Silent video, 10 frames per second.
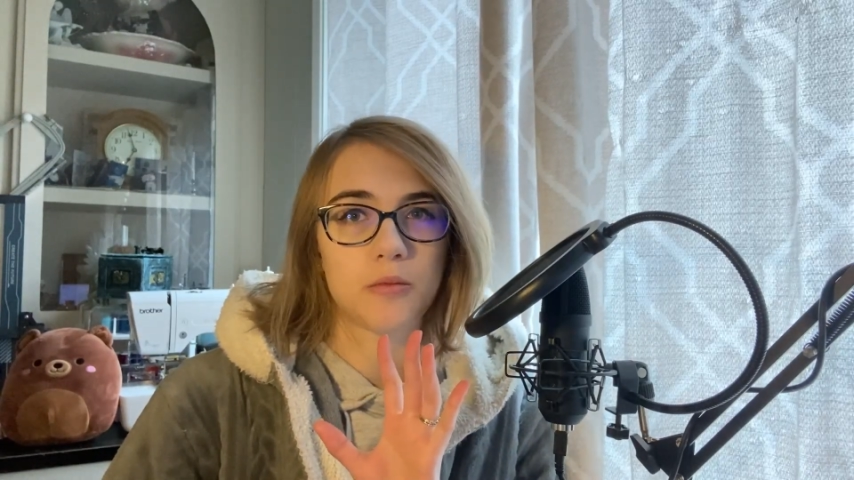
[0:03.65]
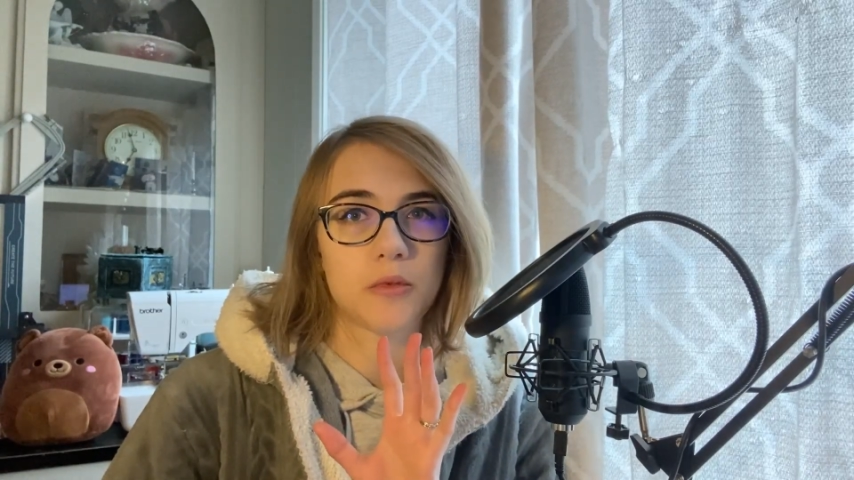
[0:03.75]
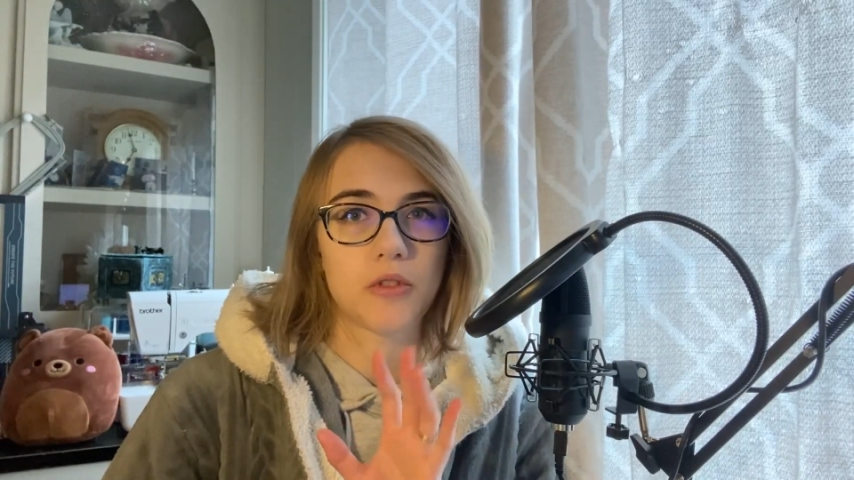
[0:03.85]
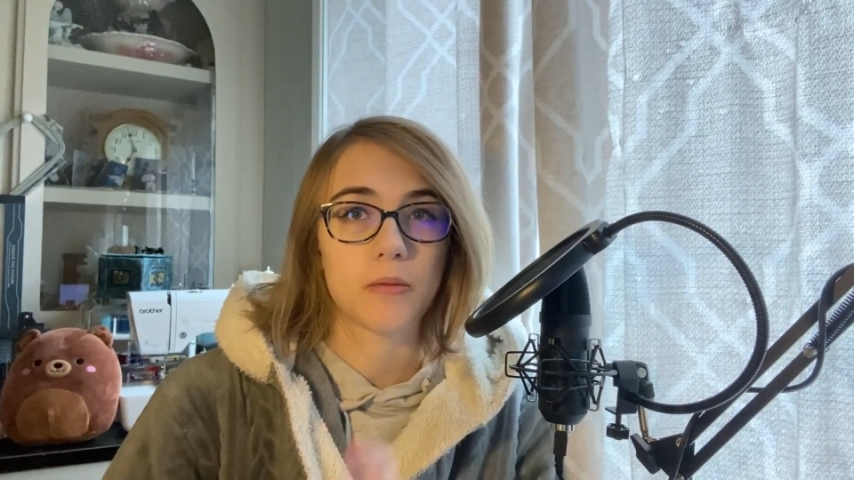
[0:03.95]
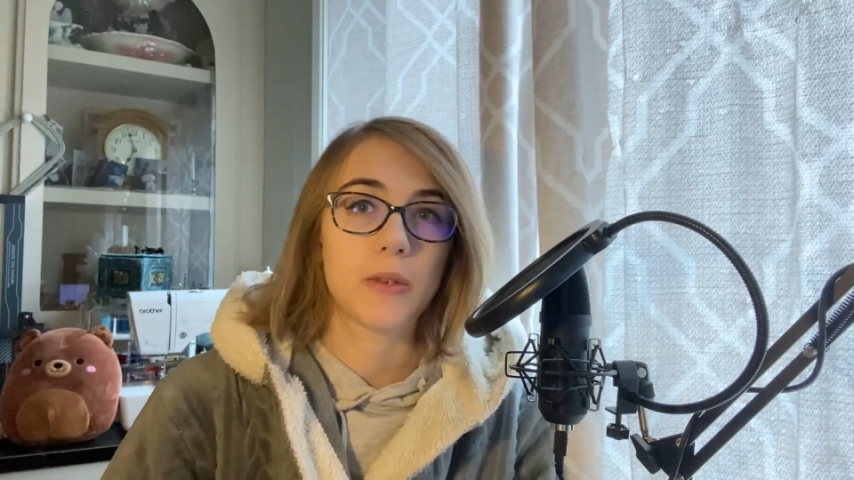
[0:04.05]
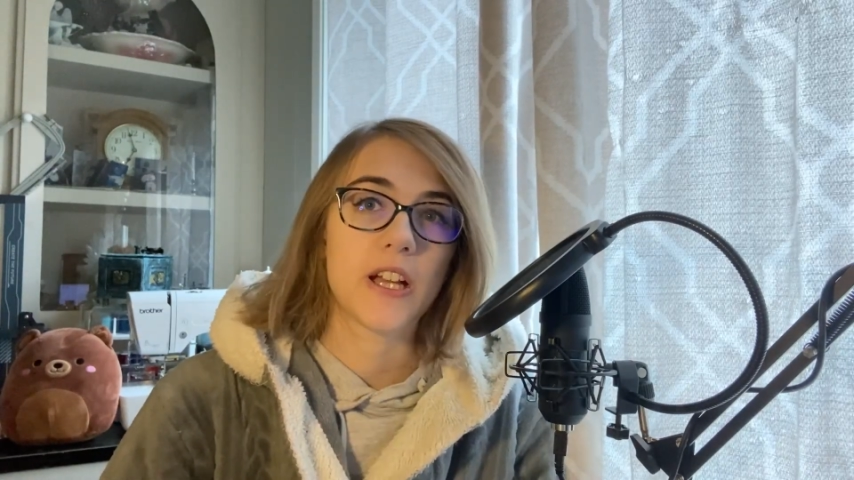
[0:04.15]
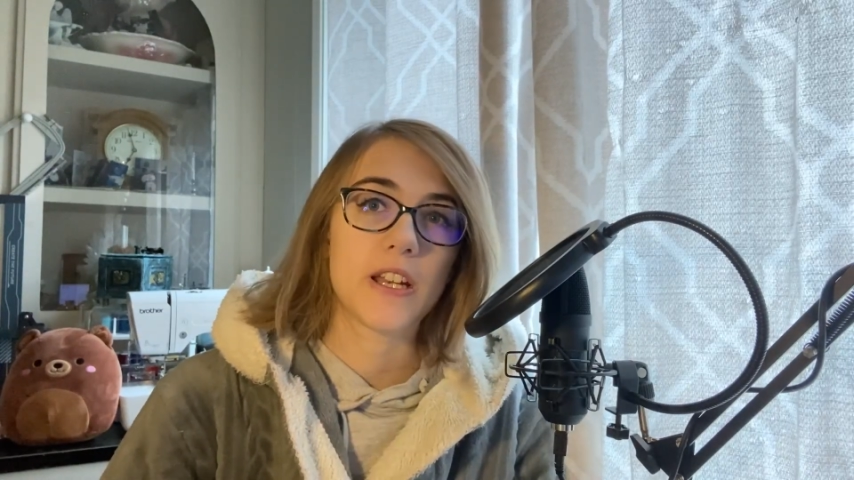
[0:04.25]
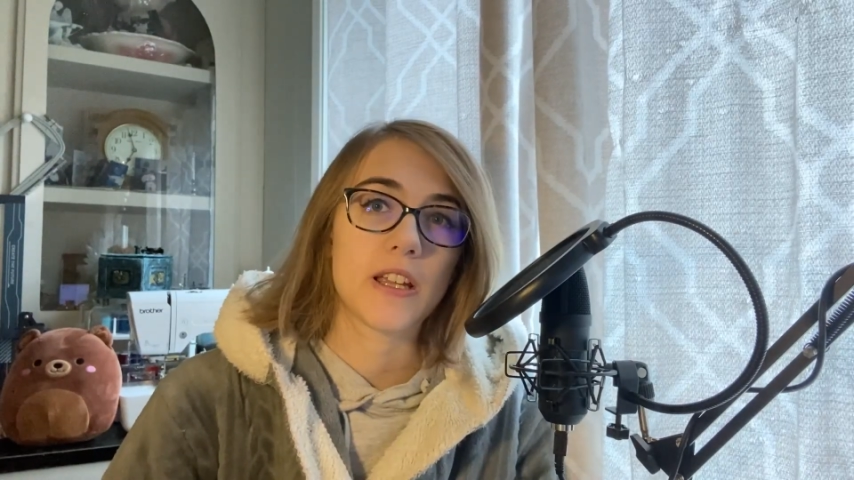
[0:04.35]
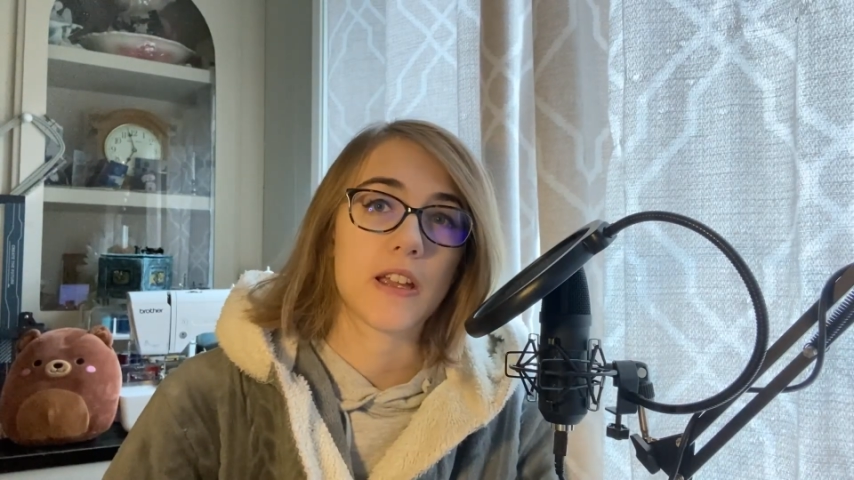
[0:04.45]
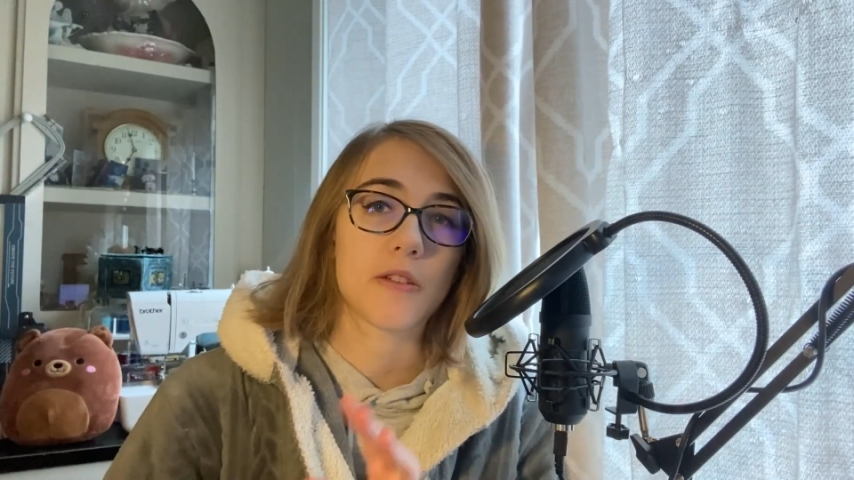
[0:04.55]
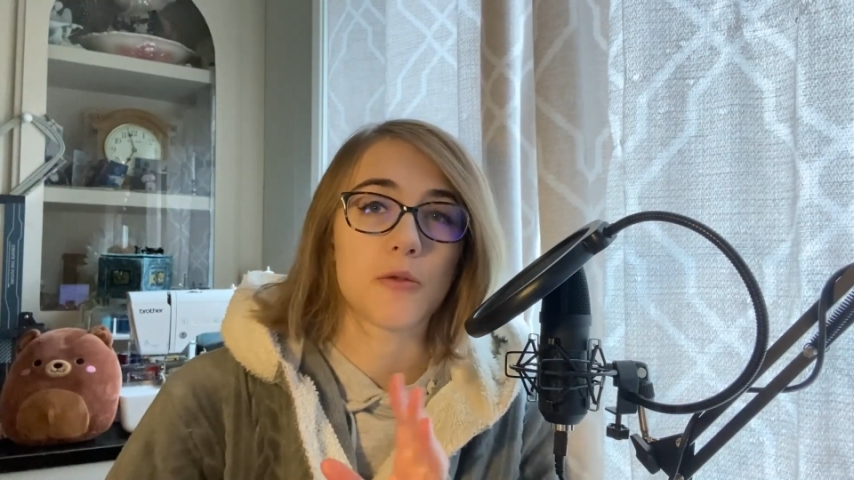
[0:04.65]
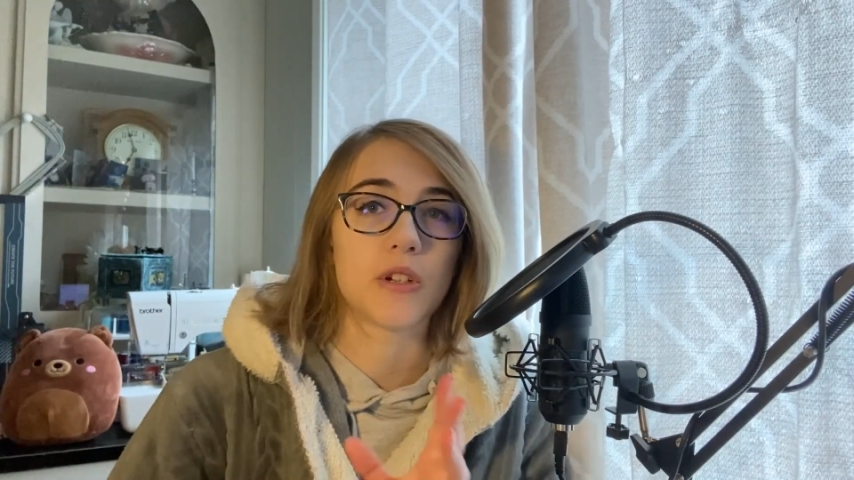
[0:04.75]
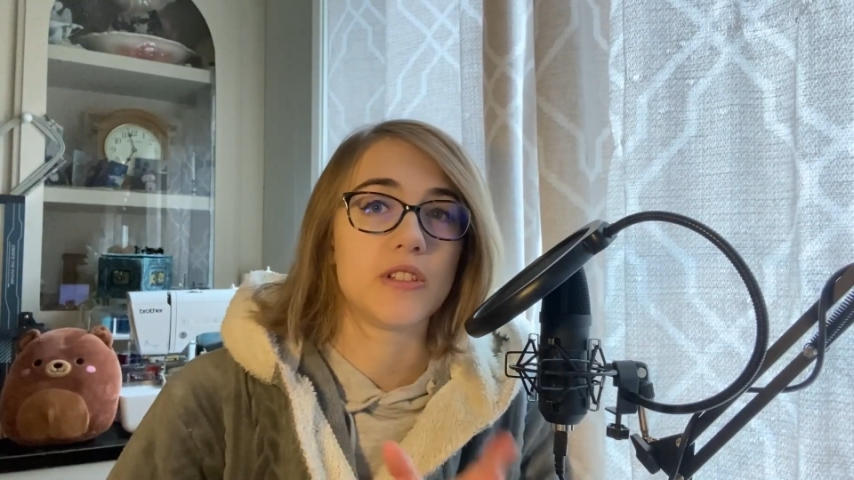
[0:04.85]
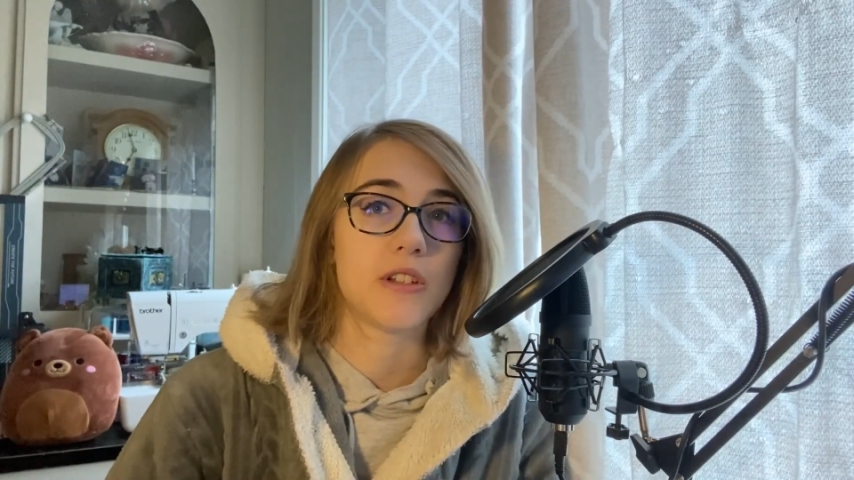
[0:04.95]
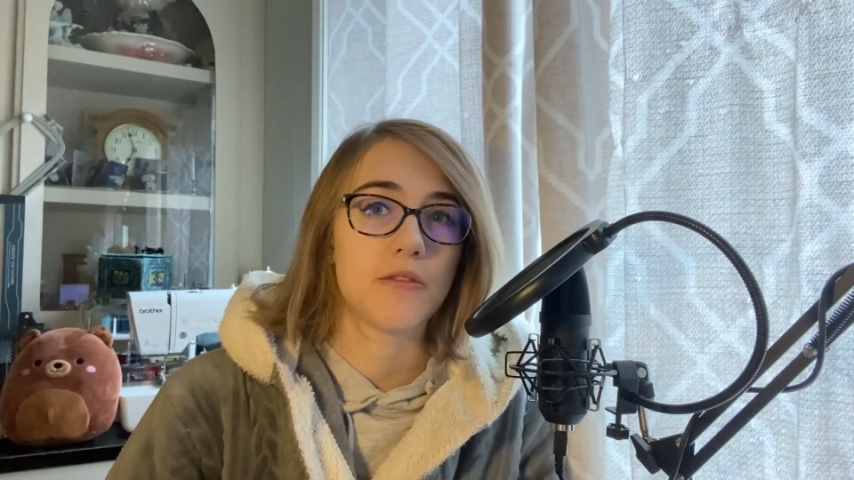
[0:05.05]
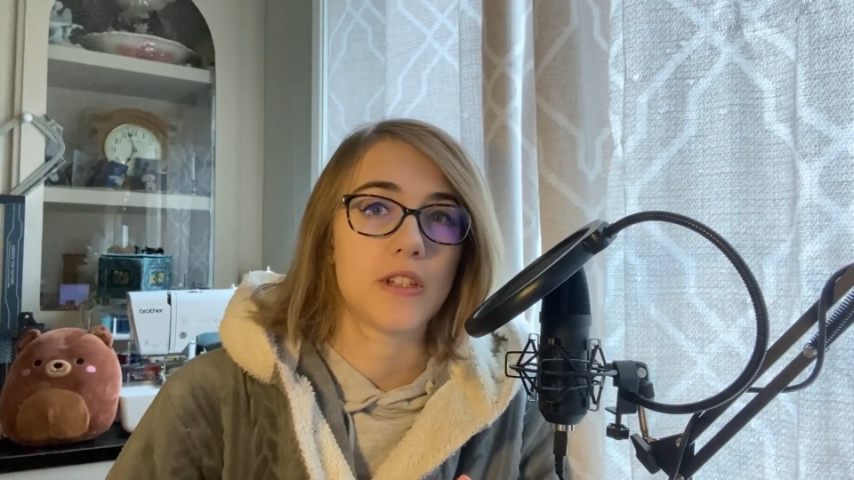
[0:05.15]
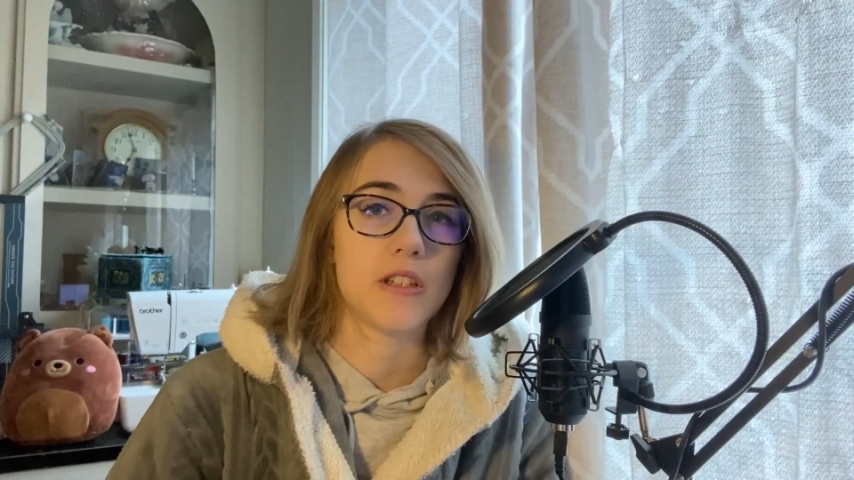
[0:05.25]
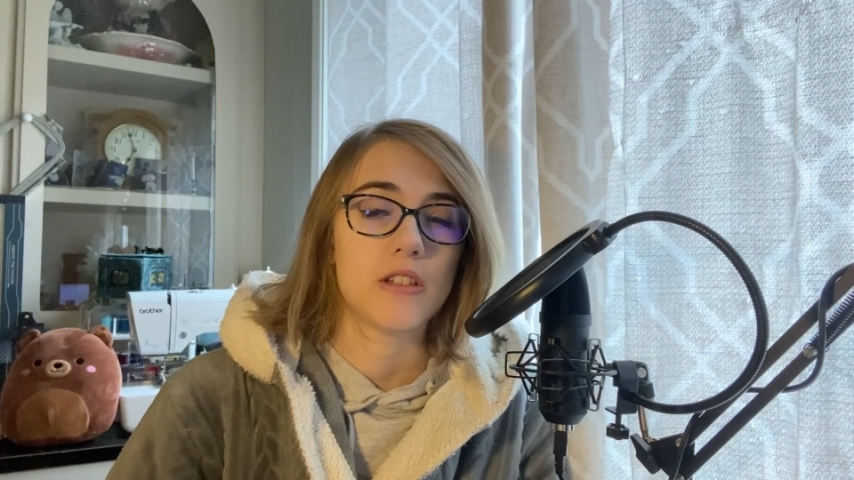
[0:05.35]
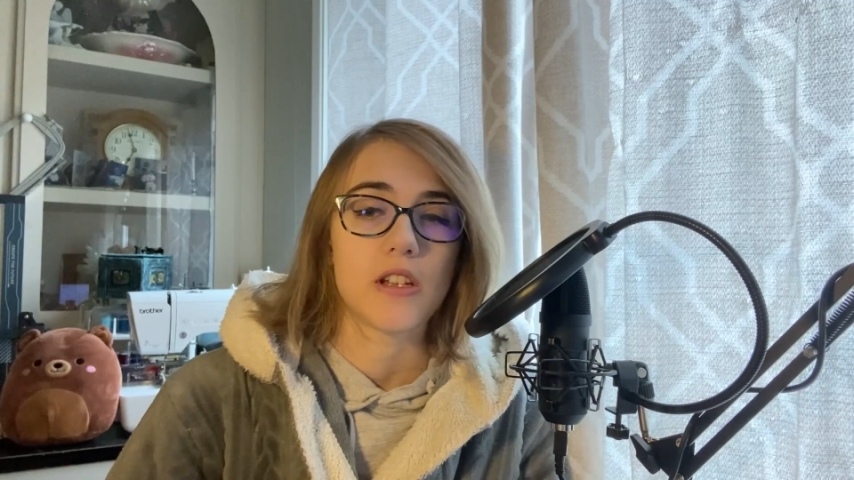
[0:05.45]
me with planning and creativity.